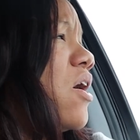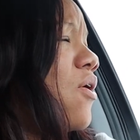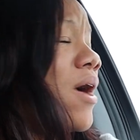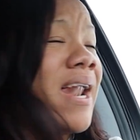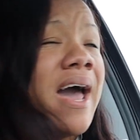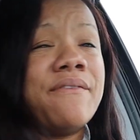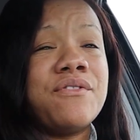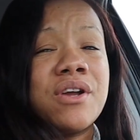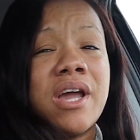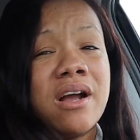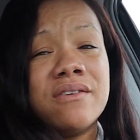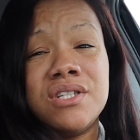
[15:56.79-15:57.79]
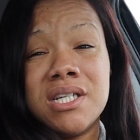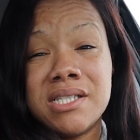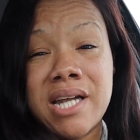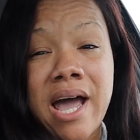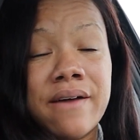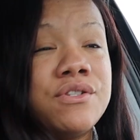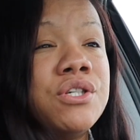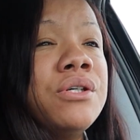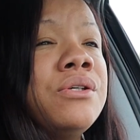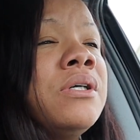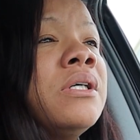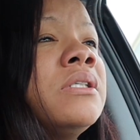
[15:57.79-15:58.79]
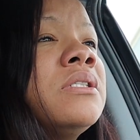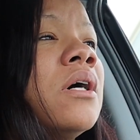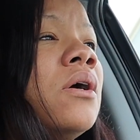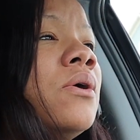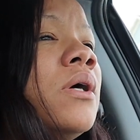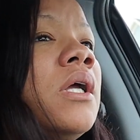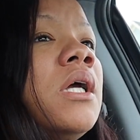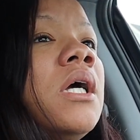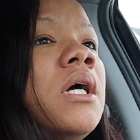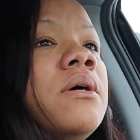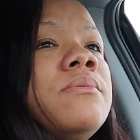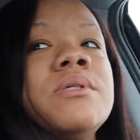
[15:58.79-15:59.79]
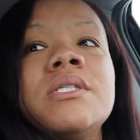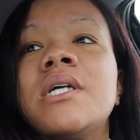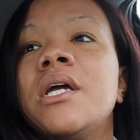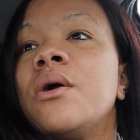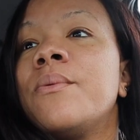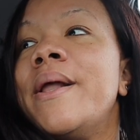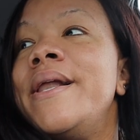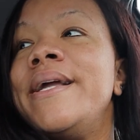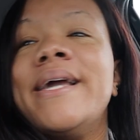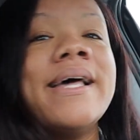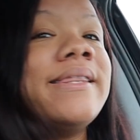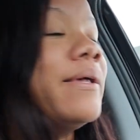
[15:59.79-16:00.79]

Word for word: or at aftercare if she doesn't have to. So I'm just gonna run and get